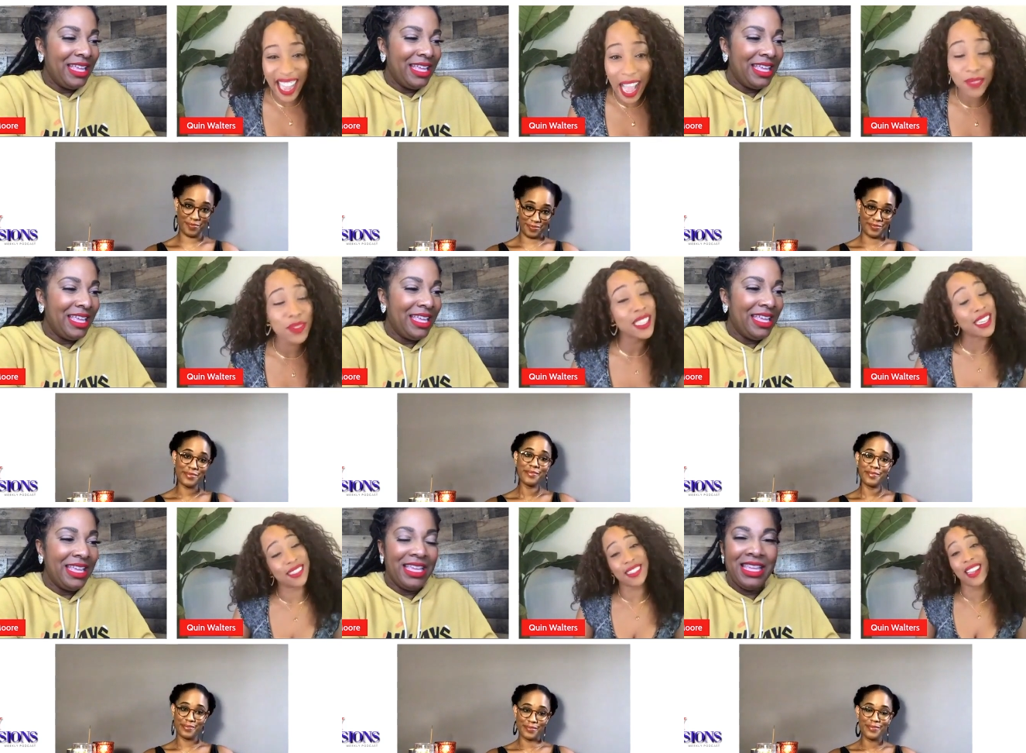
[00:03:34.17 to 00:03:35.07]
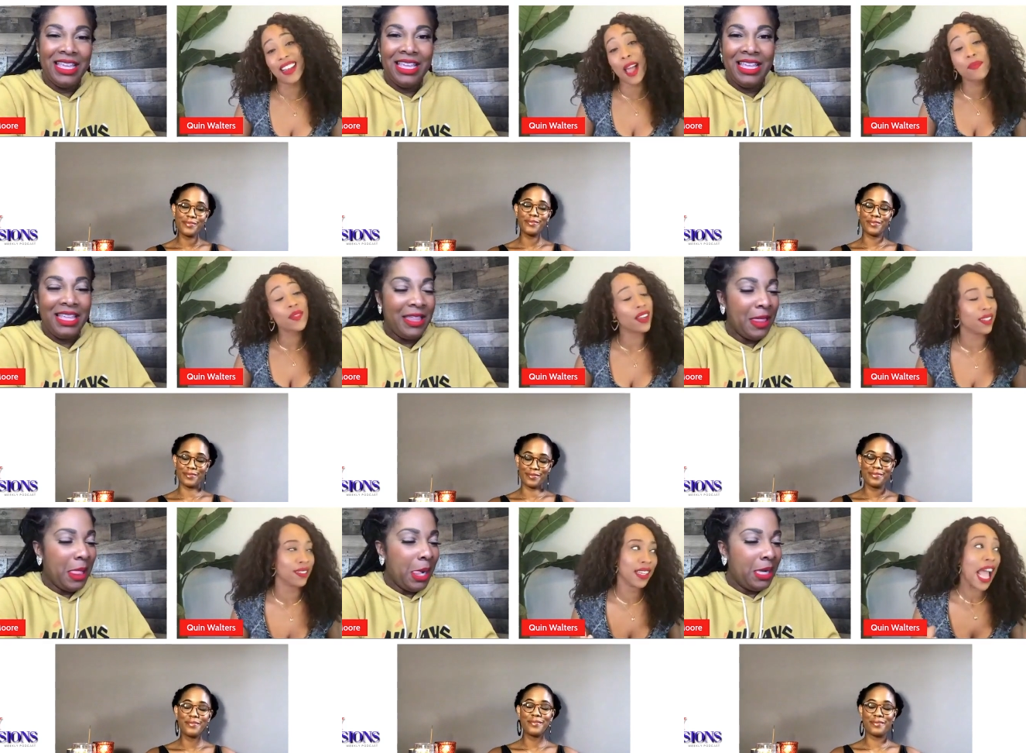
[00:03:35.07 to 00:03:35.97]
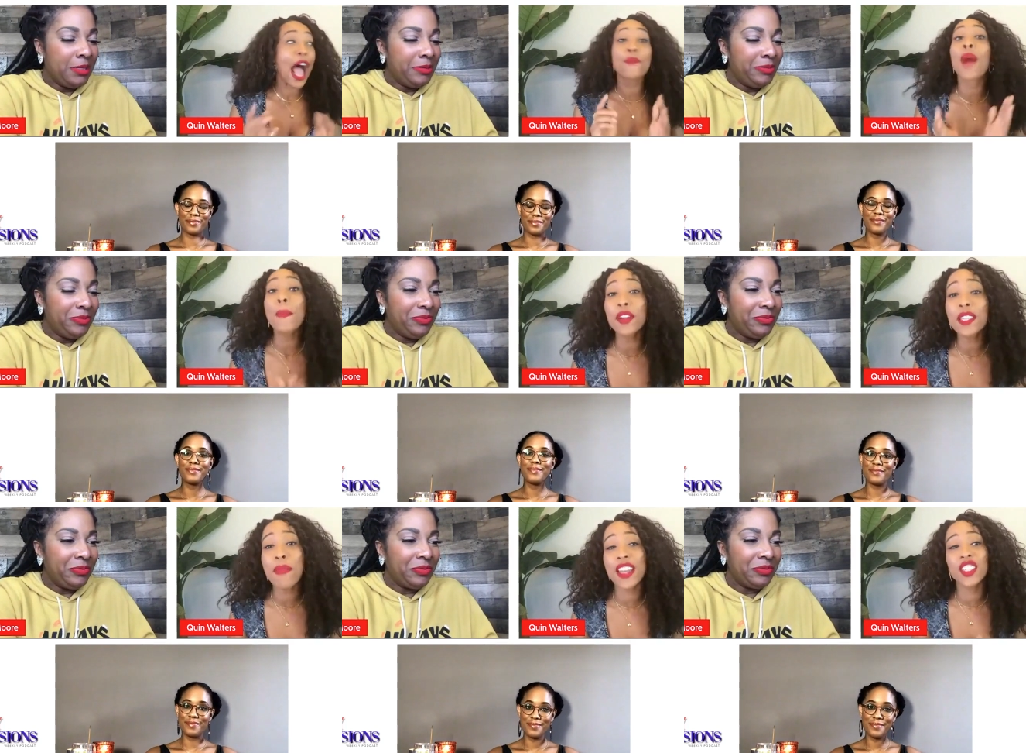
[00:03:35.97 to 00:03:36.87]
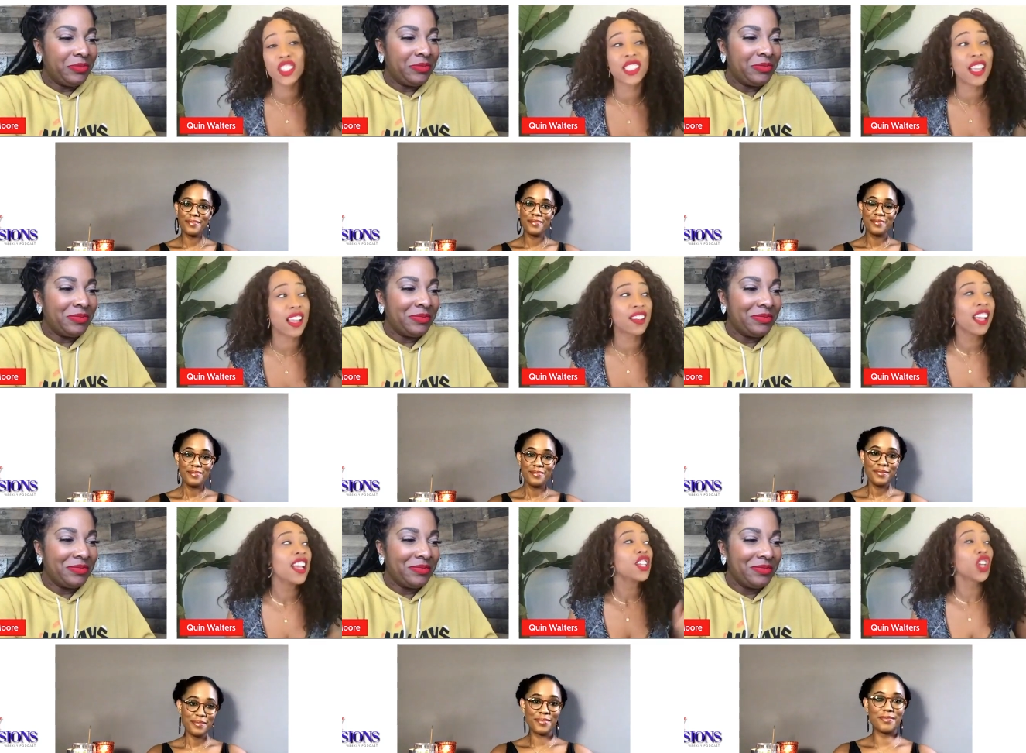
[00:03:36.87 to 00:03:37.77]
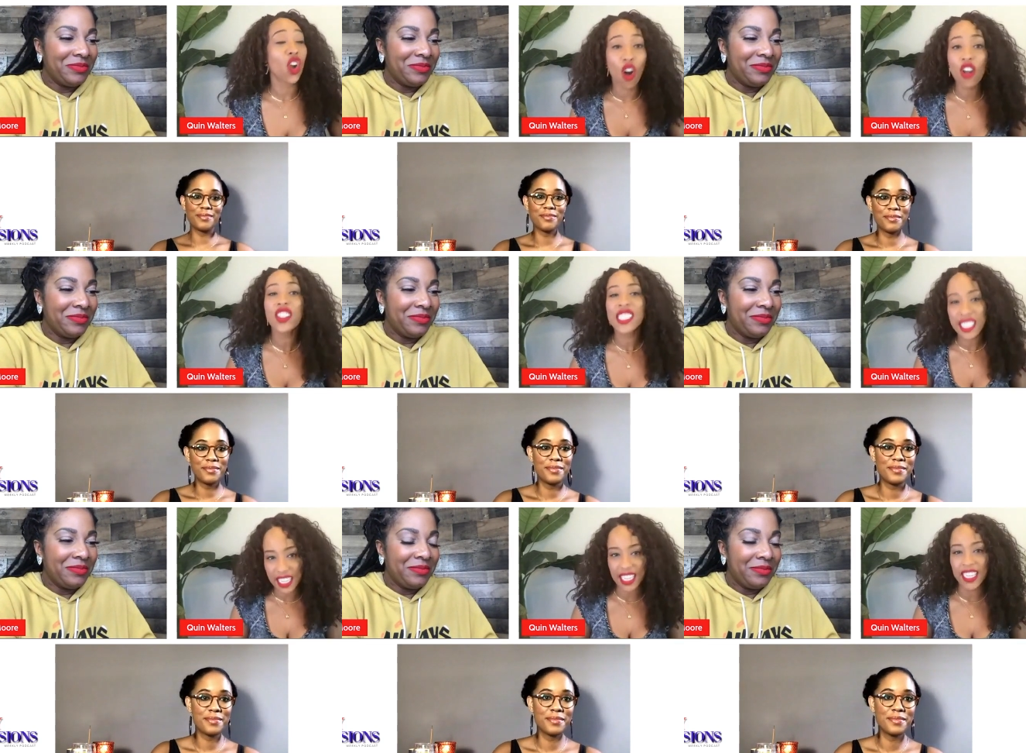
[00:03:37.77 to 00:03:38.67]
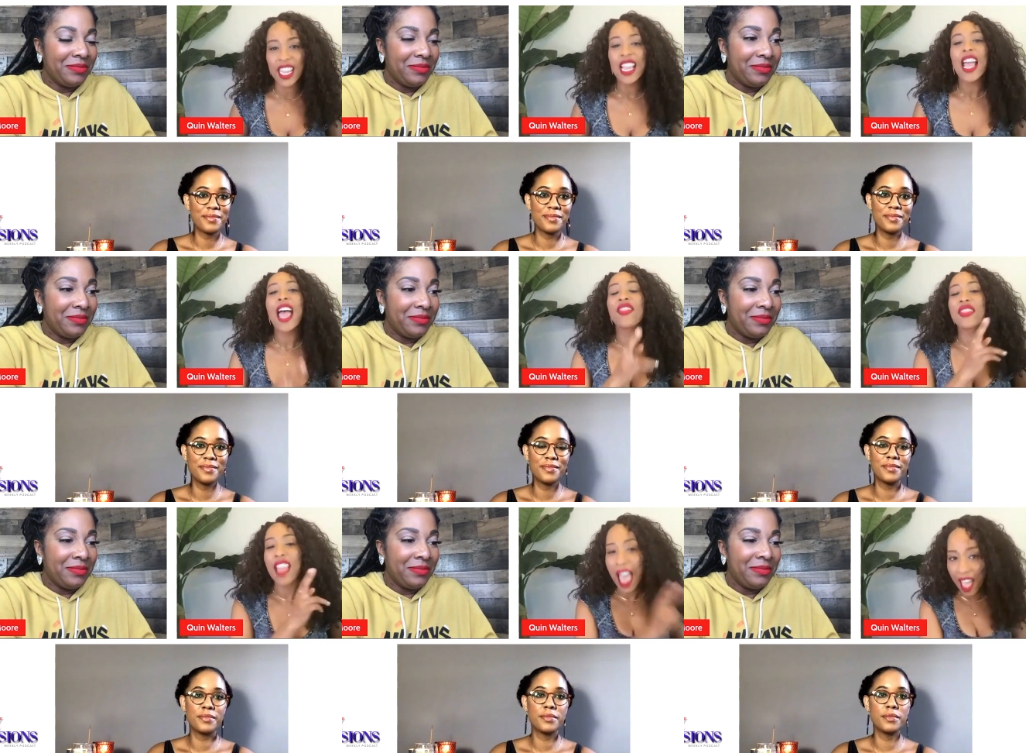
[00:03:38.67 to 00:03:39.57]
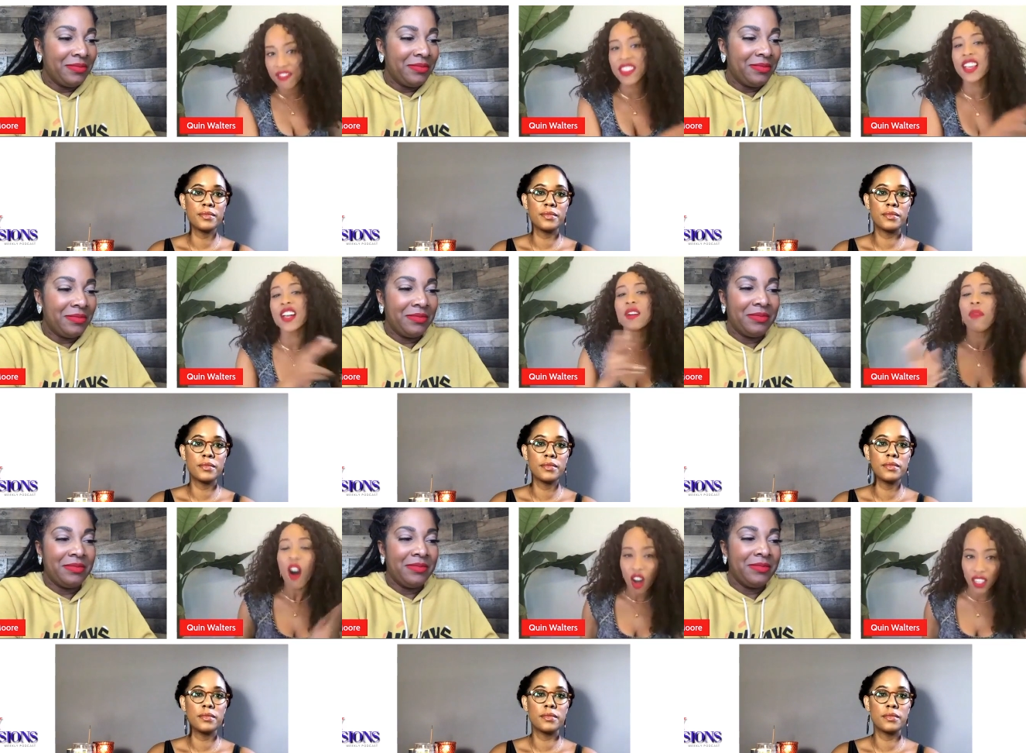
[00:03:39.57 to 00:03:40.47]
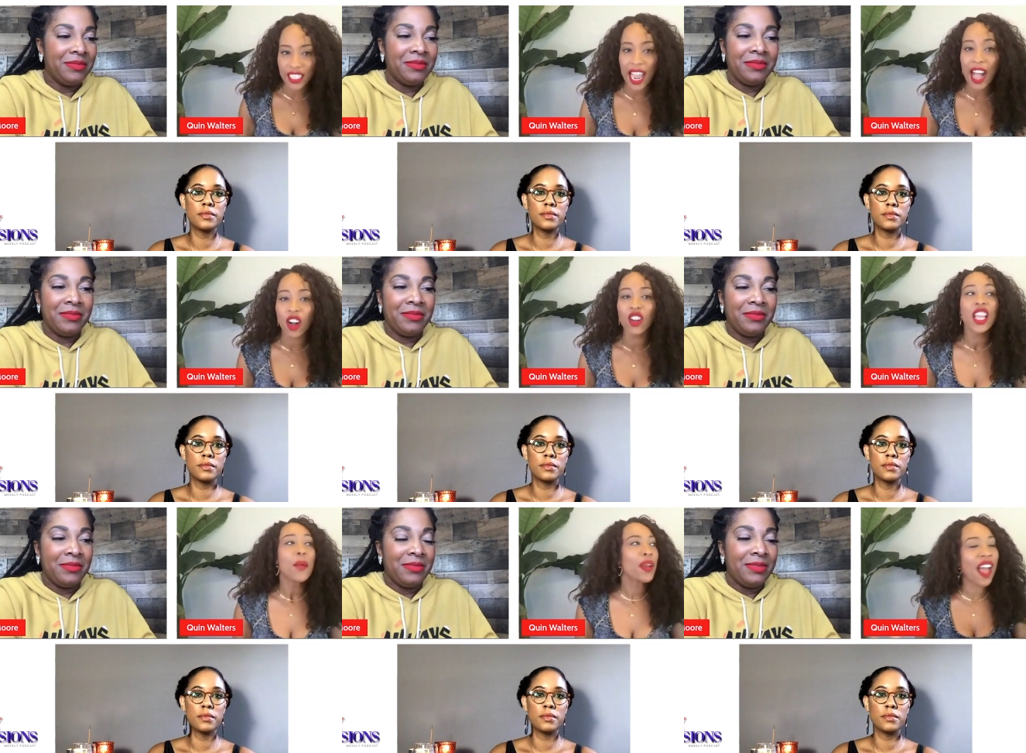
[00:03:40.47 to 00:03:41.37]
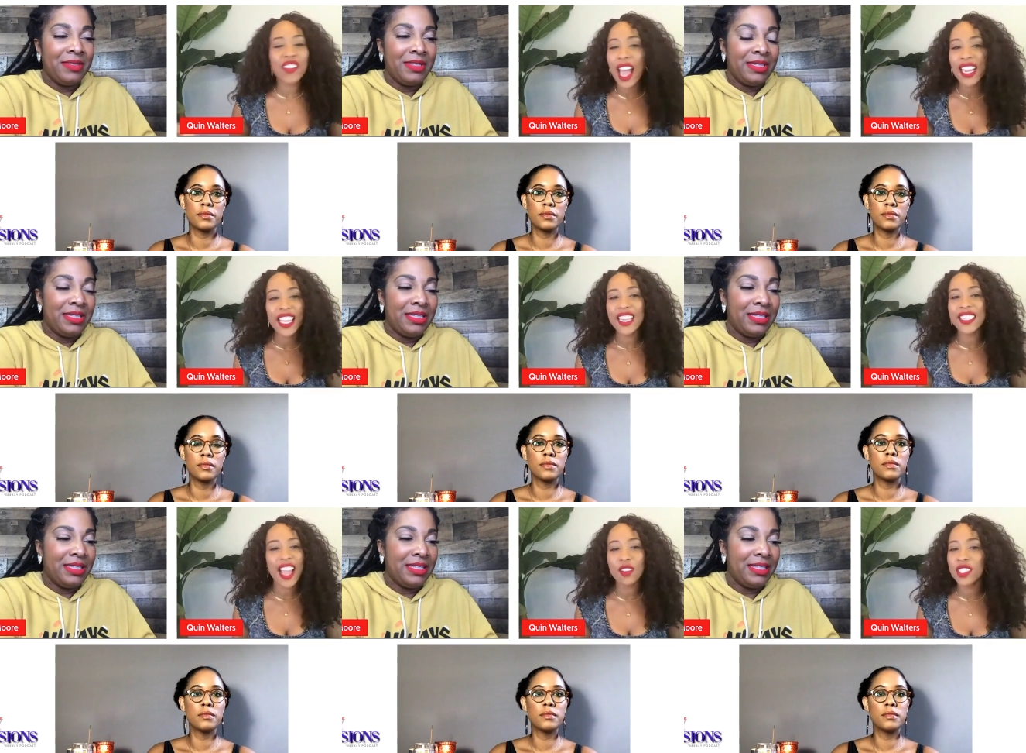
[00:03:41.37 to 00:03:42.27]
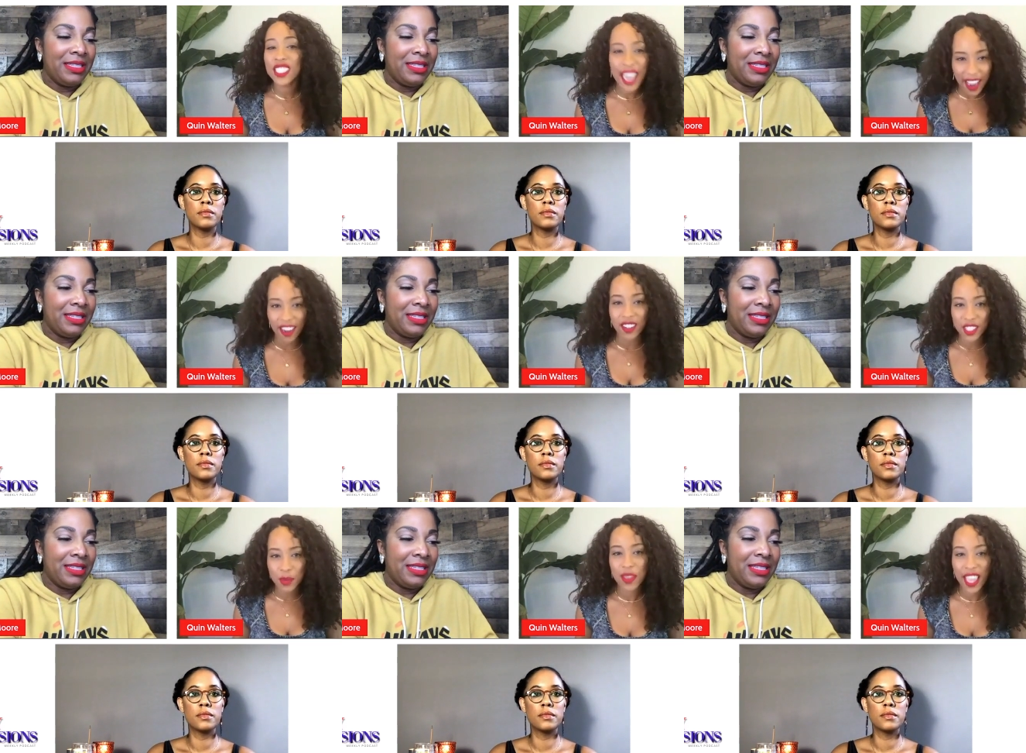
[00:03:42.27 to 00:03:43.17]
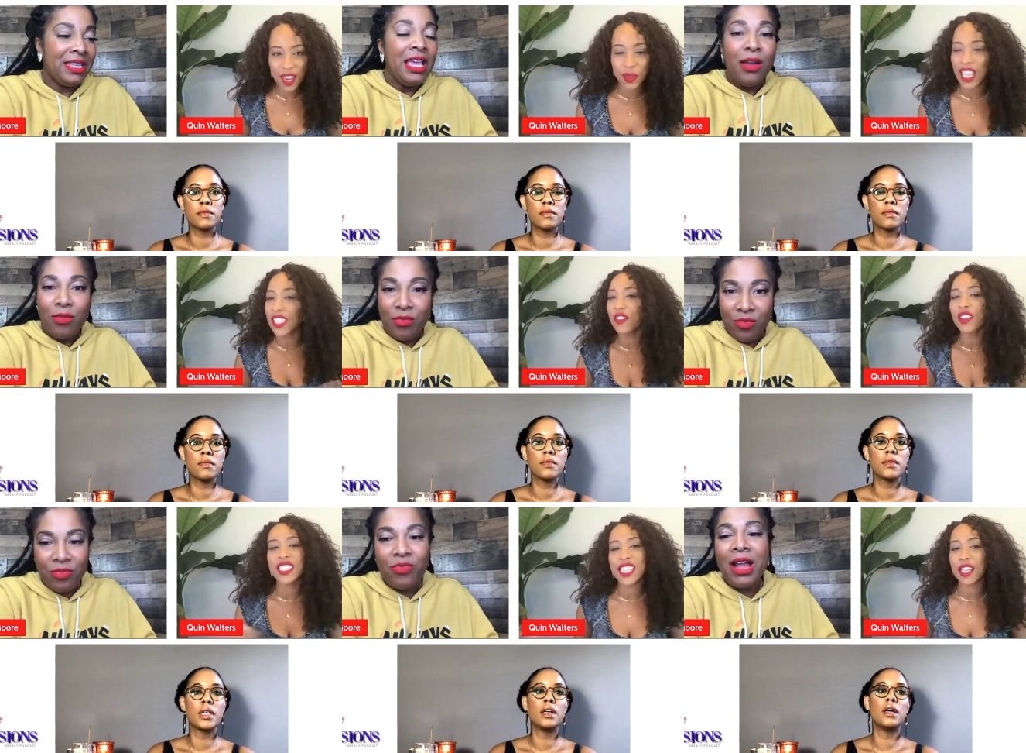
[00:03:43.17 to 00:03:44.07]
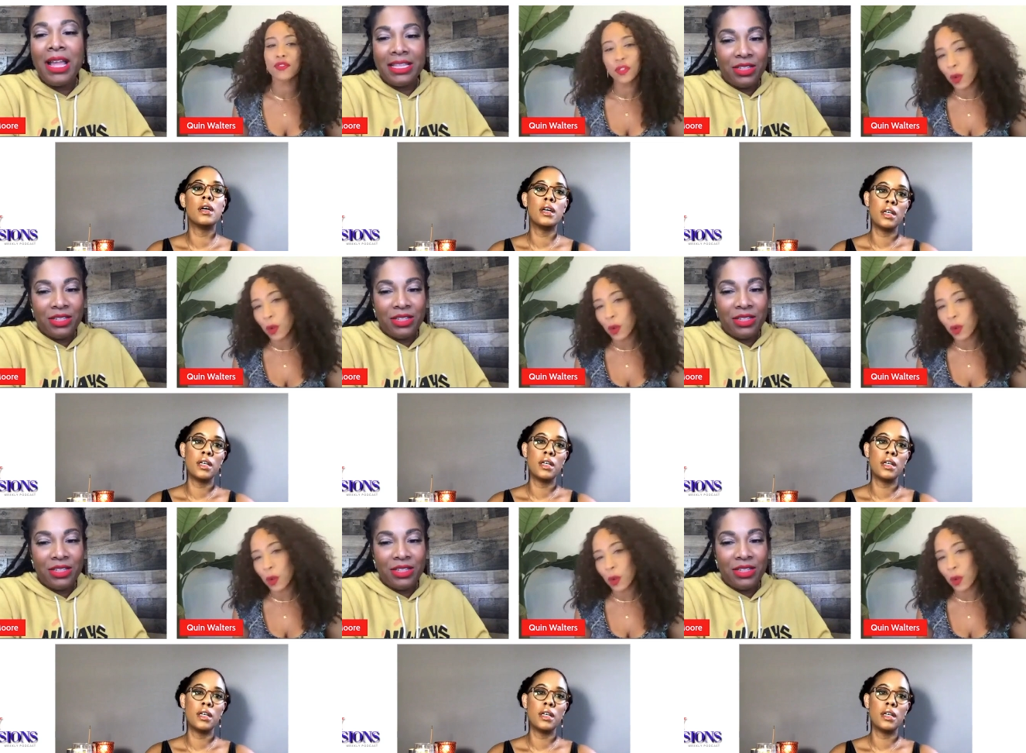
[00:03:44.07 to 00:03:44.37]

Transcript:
Speaker 1: Uh, listen, I'm. My building manager said to call the city and have them haul it out, but I've got to get it downstairs to begin with. I live on the second floor.